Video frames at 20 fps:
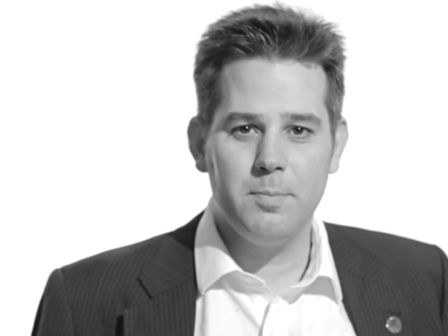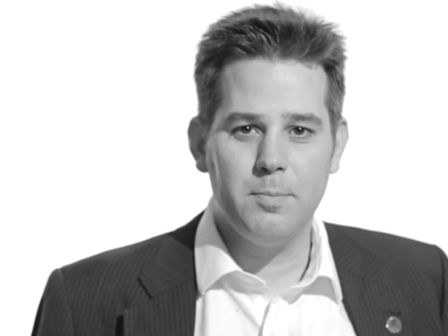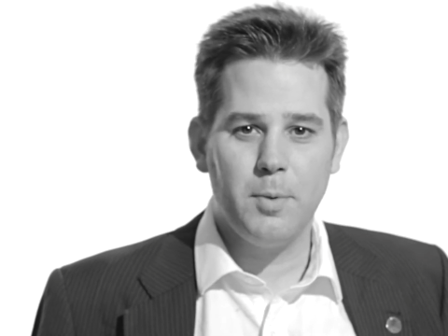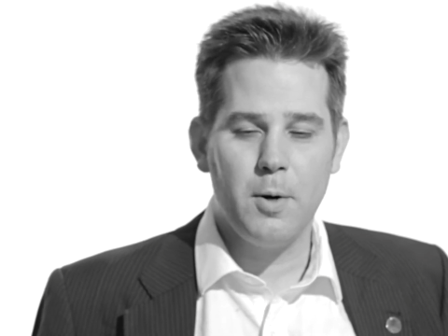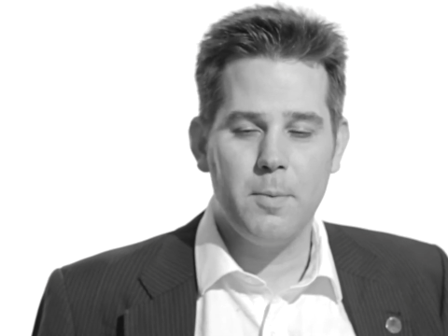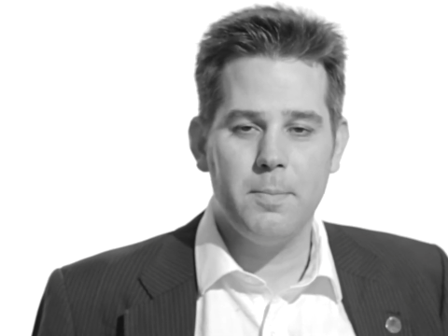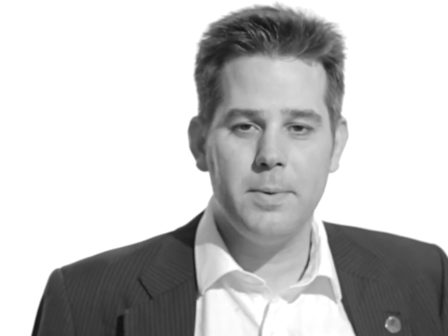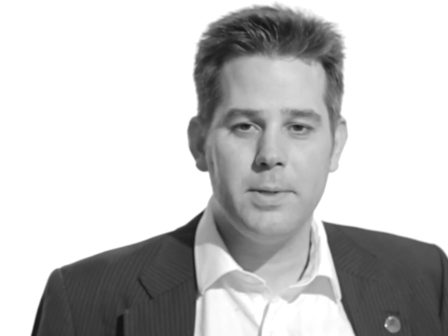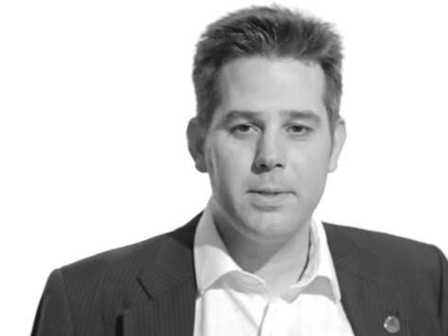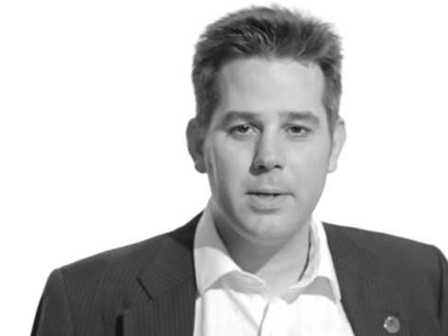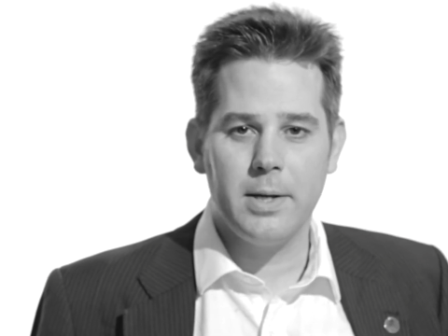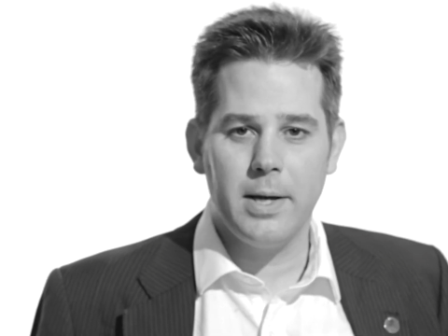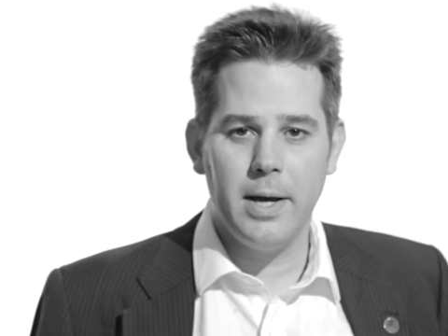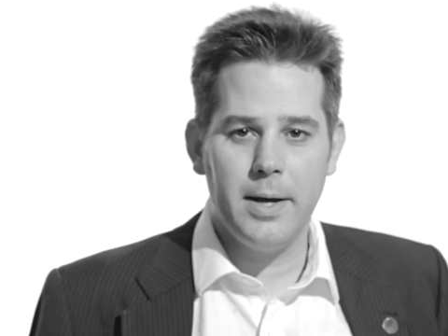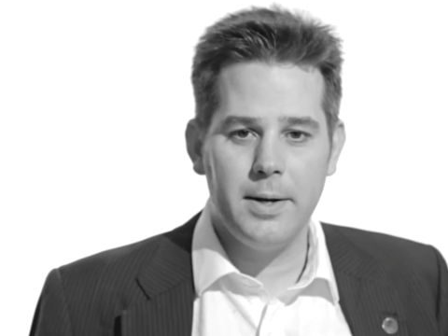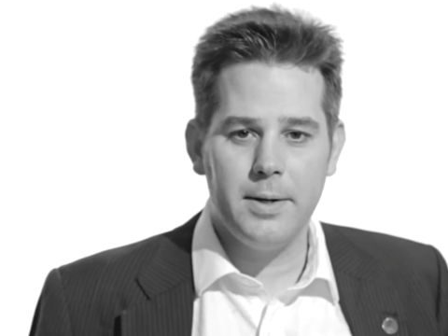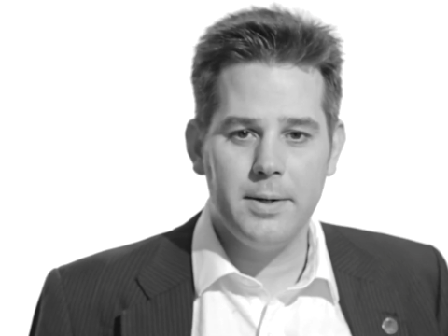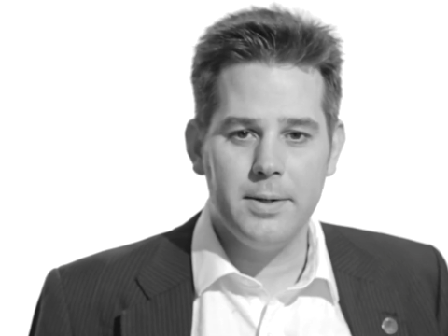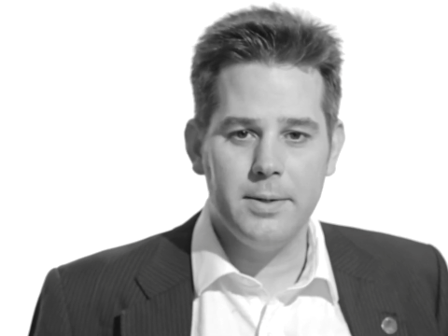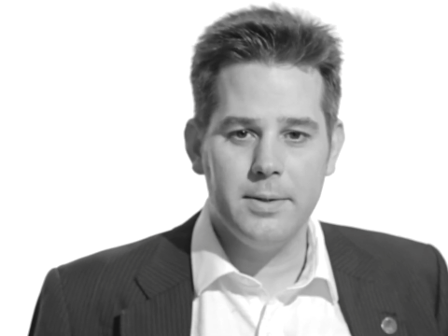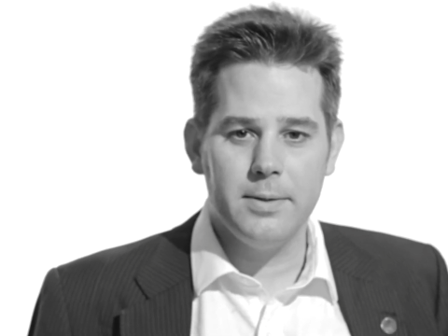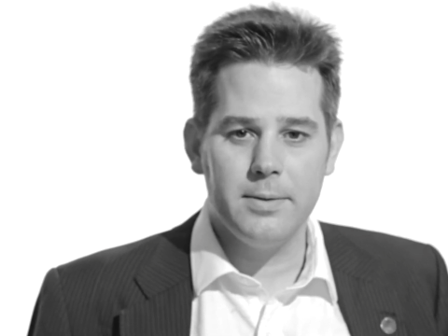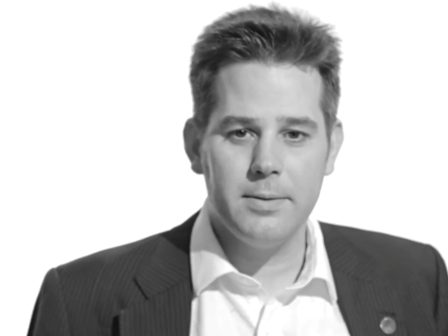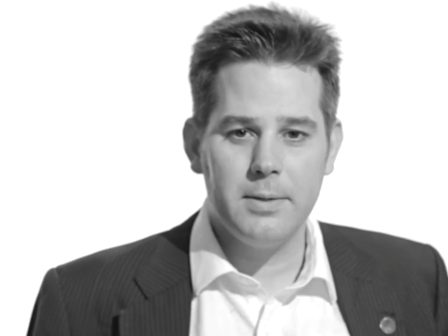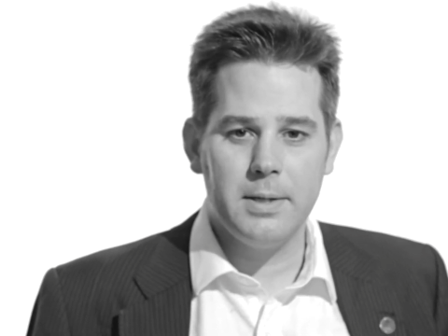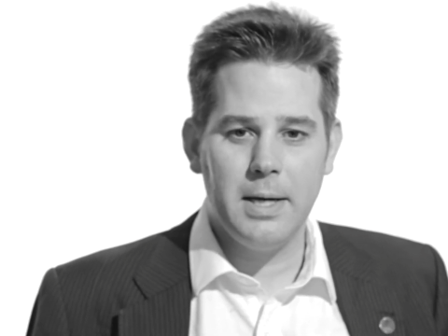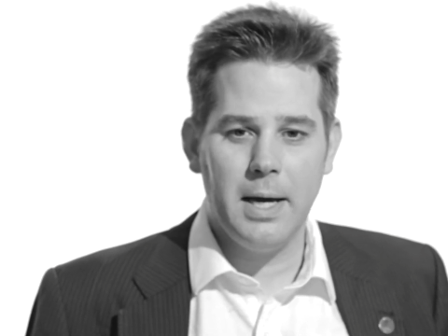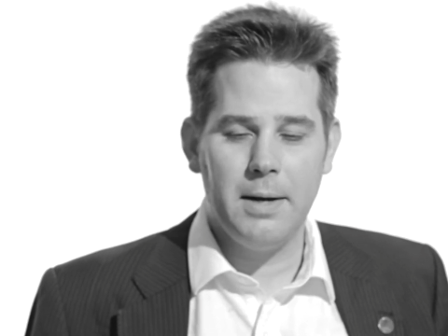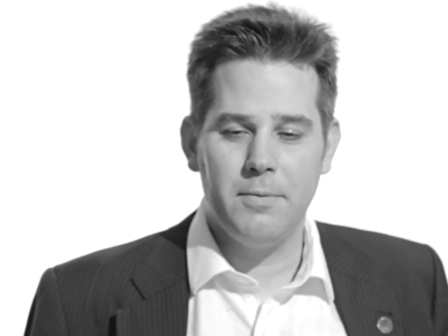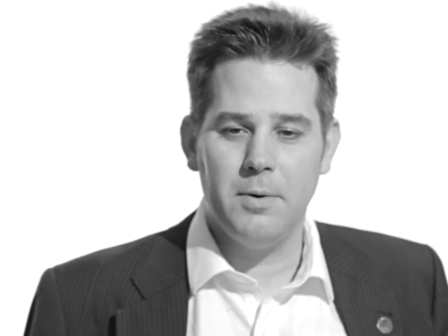purpose again
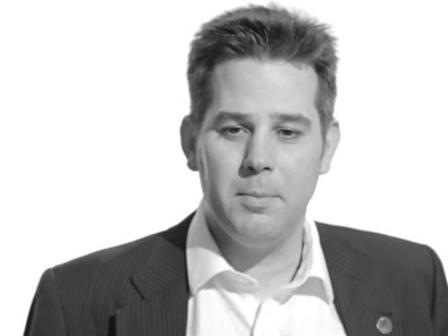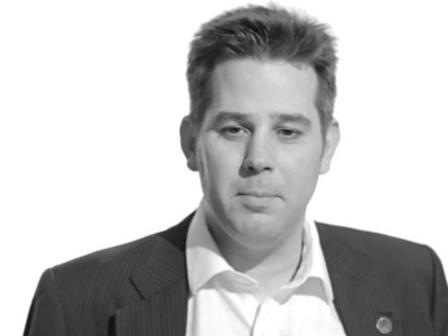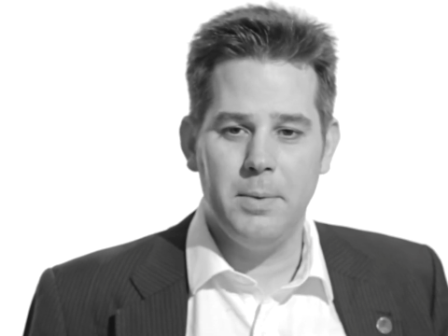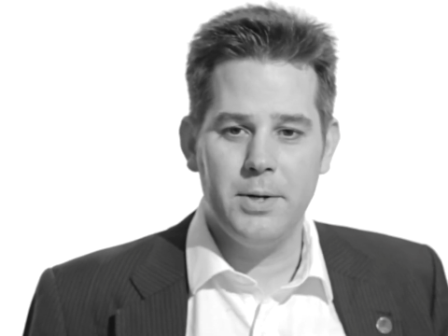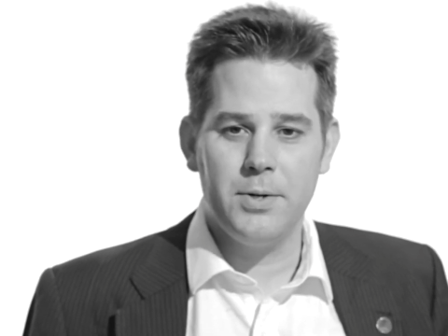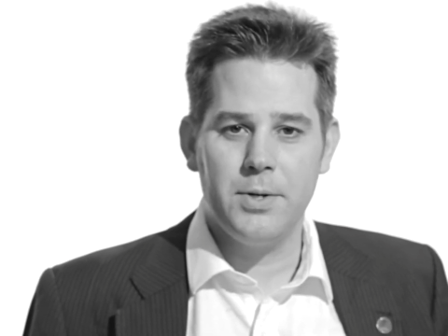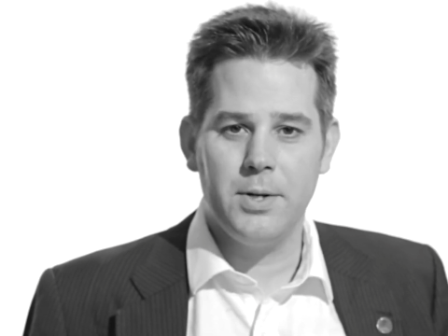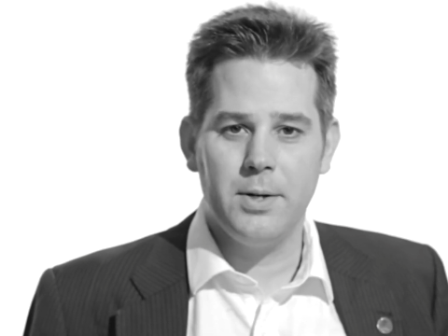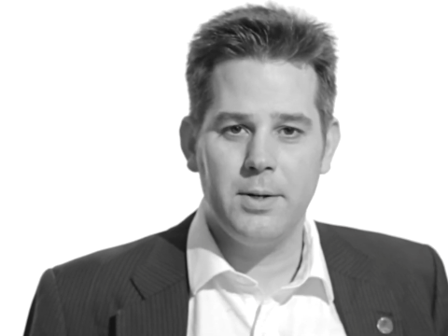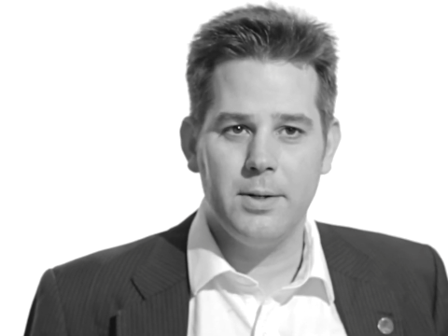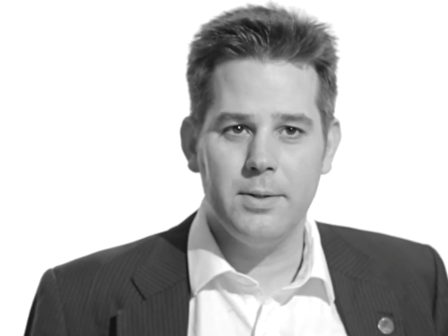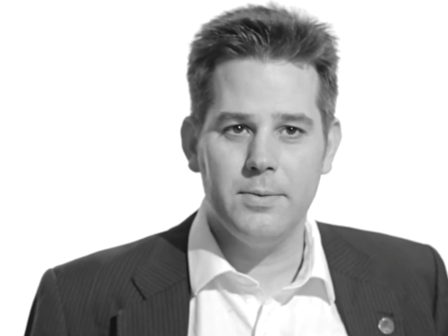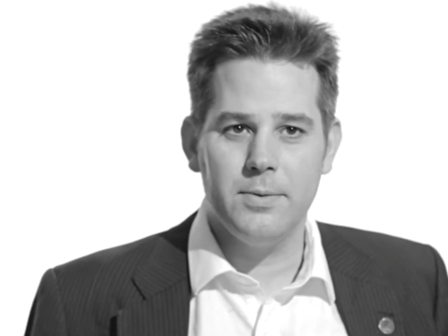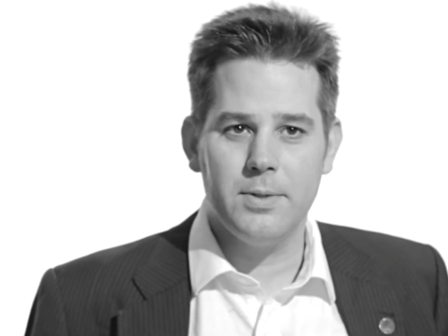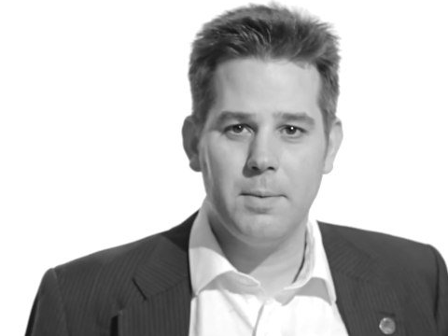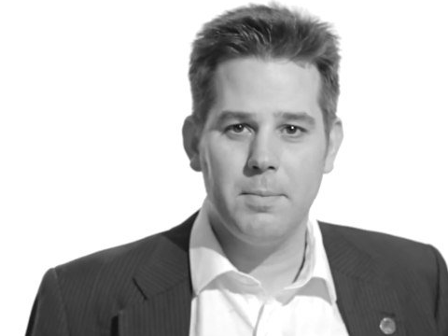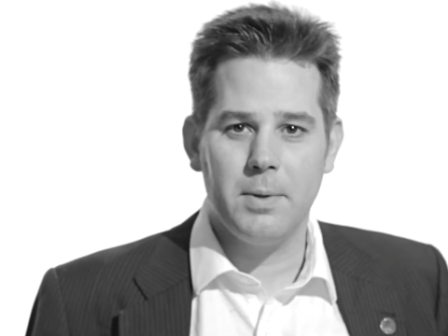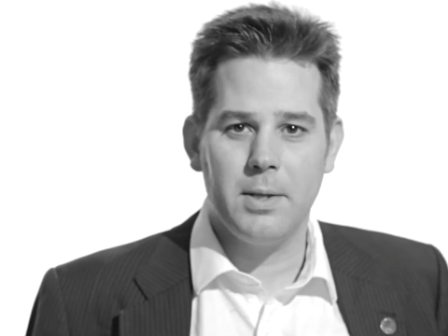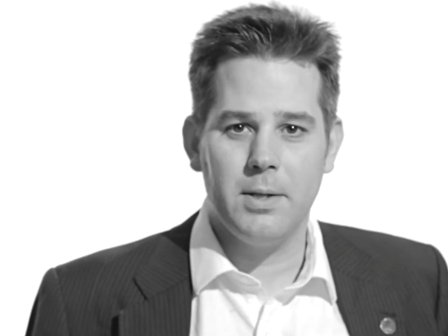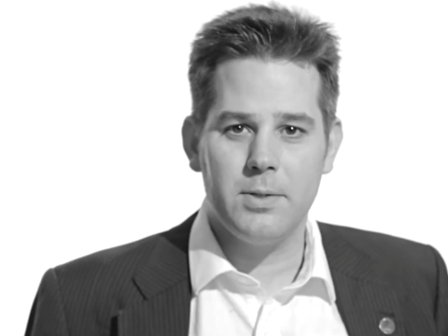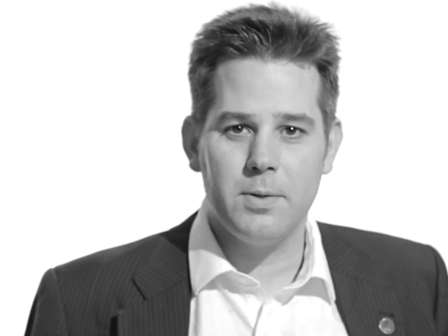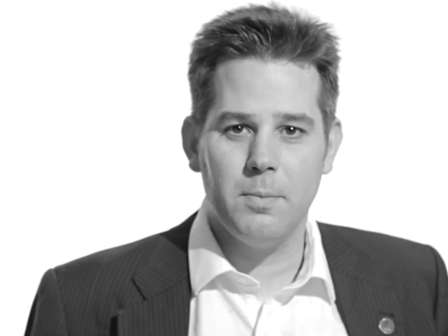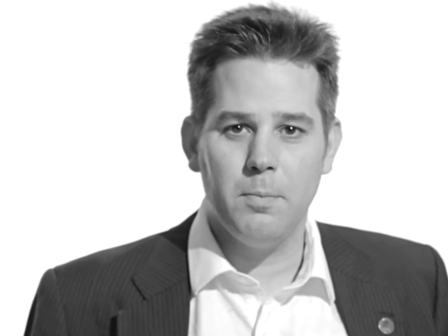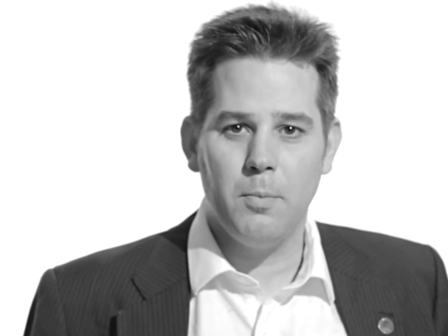and kind of a mission and something that's